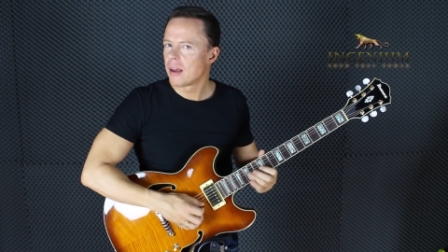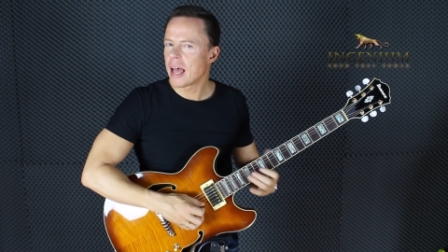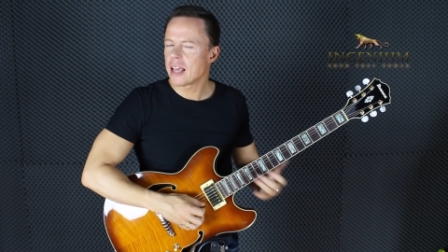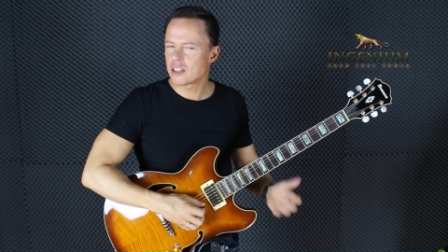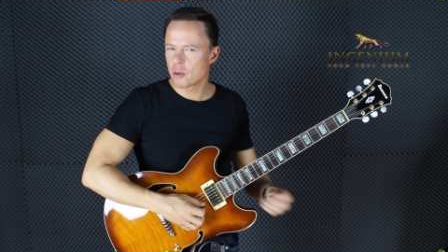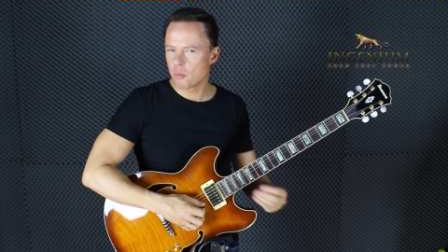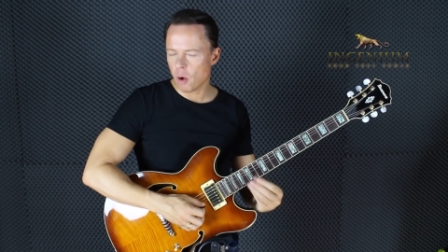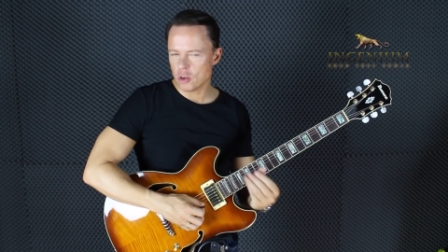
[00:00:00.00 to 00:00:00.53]

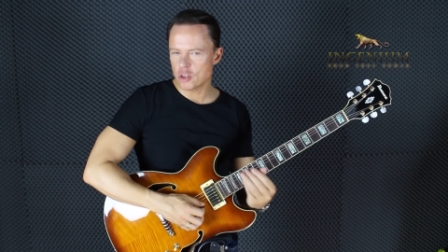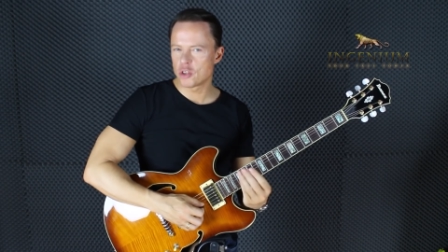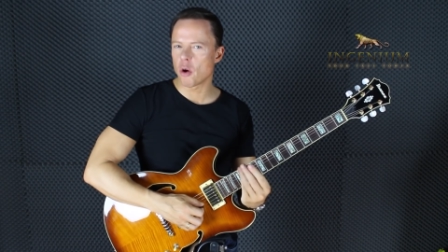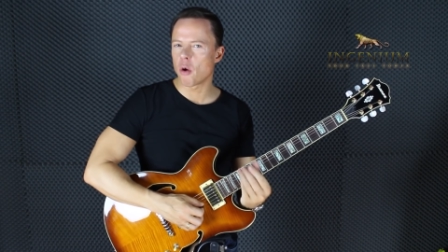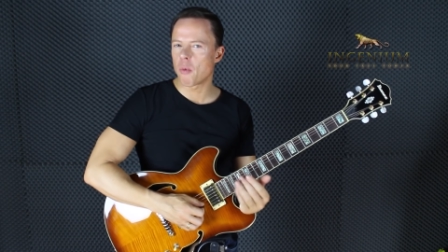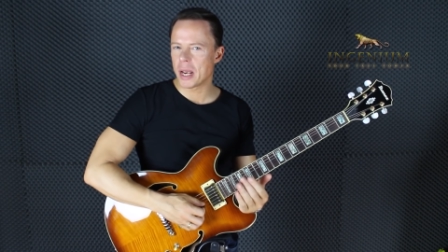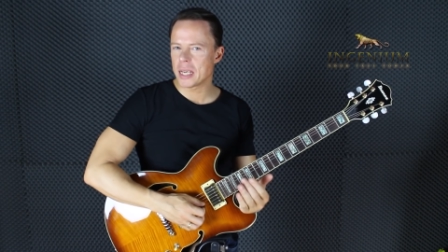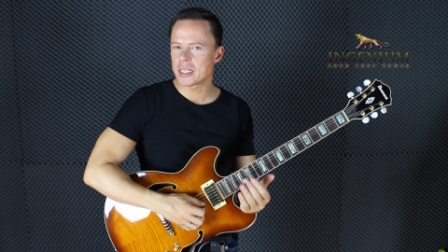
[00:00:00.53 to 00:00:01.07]
as the ones
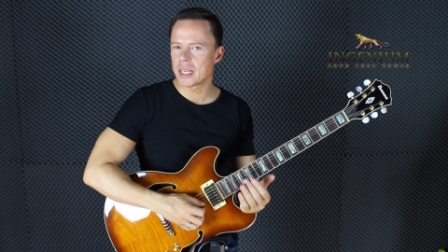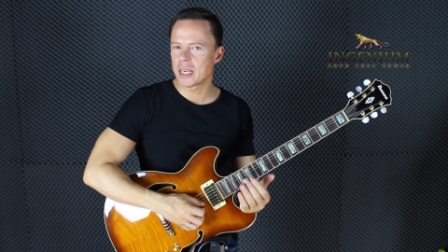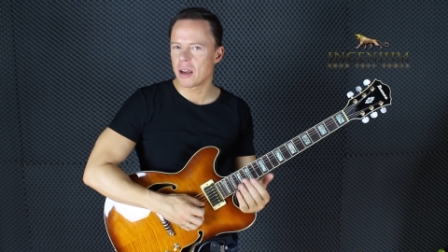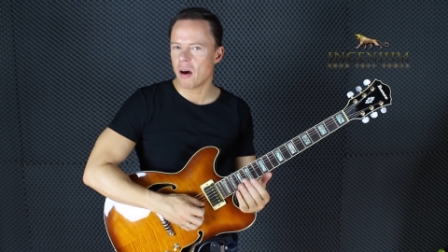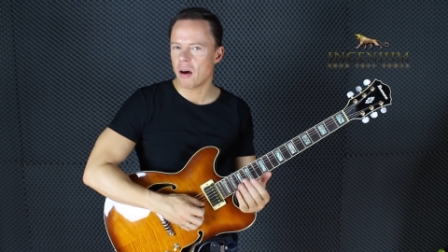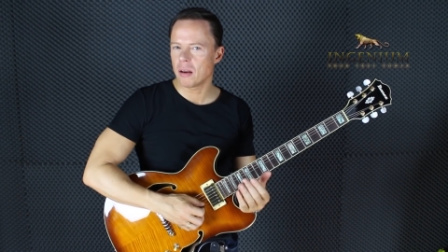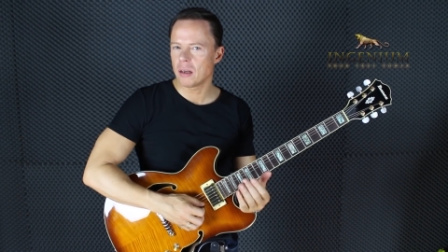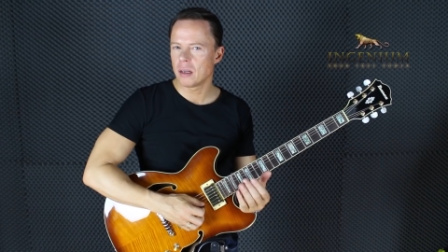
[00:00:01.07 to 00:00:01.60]
you're resting
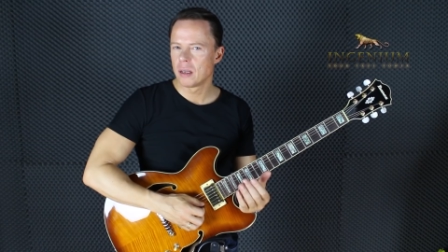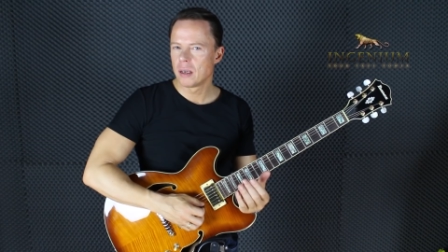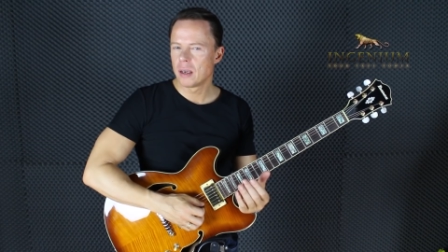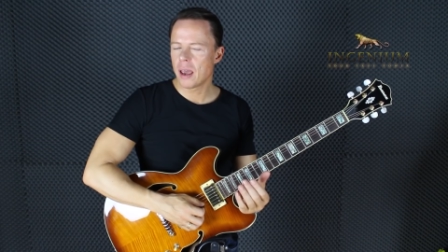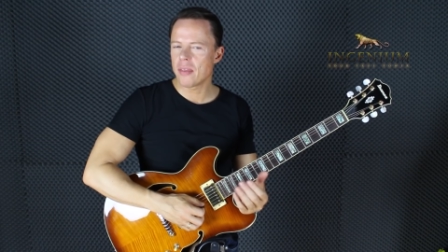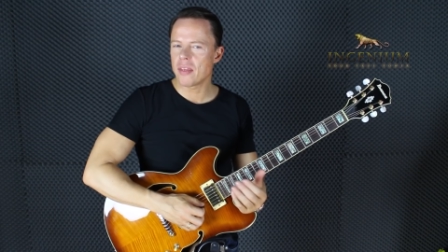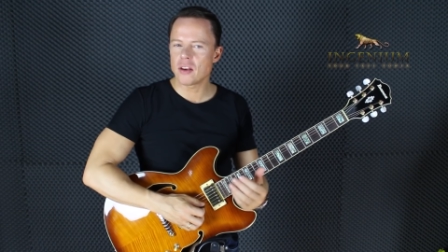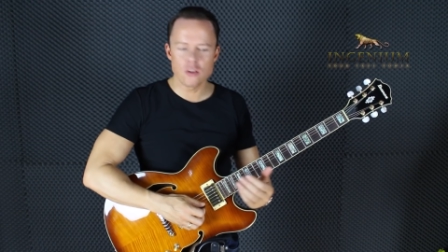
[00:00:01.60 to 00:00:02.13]
on,
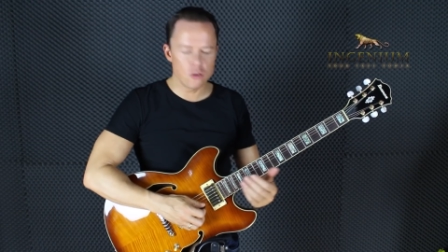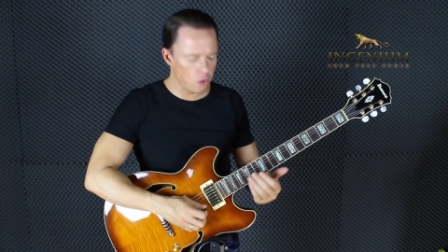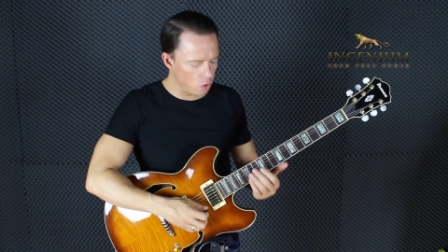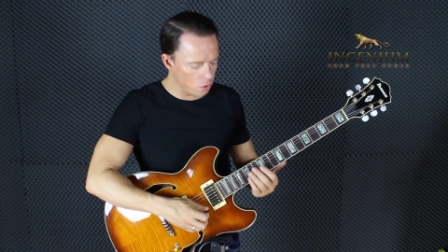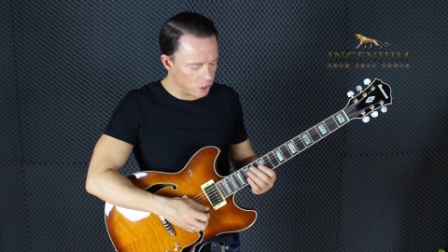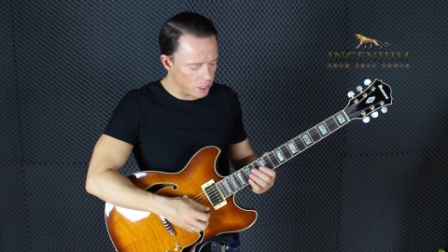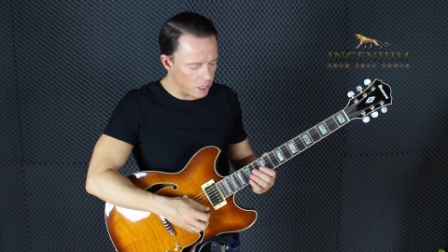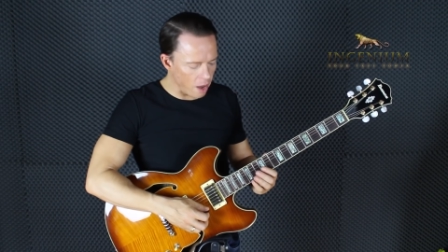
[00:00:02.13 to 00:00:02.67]
and then you
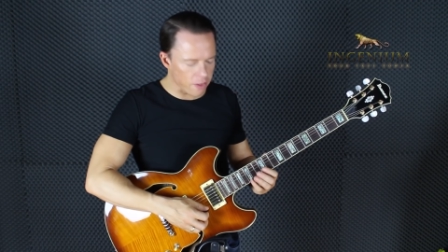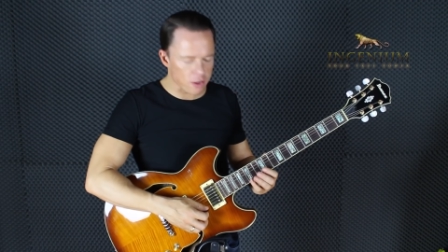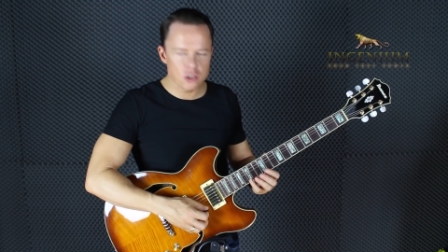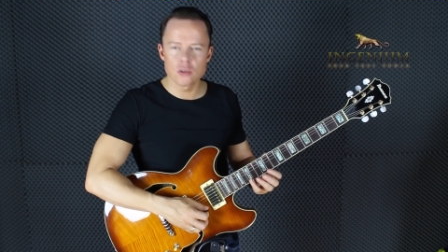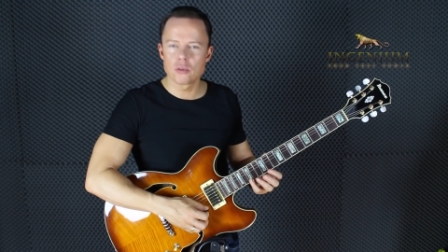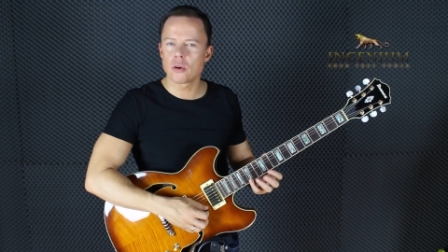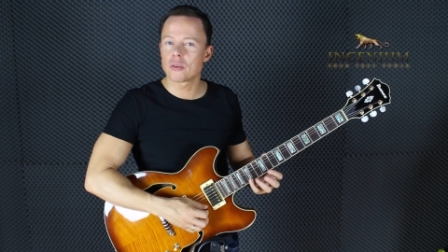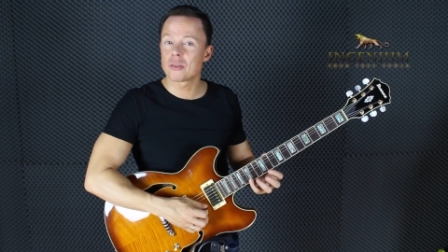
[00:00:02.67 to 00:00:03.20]
use the other
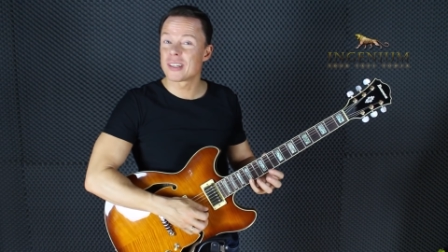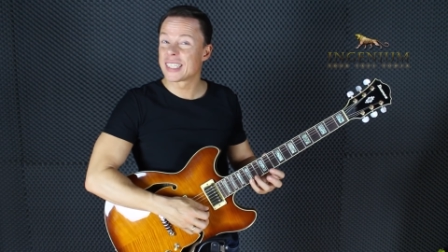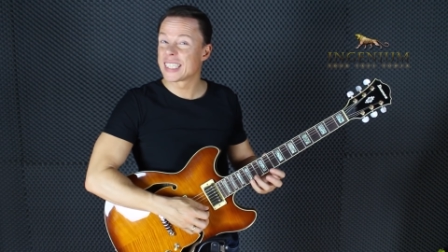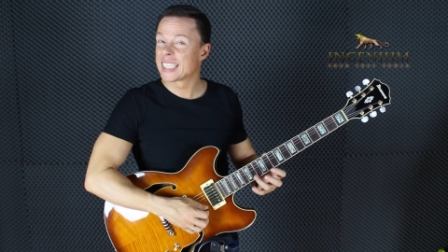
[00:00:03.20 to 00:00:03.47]
two notes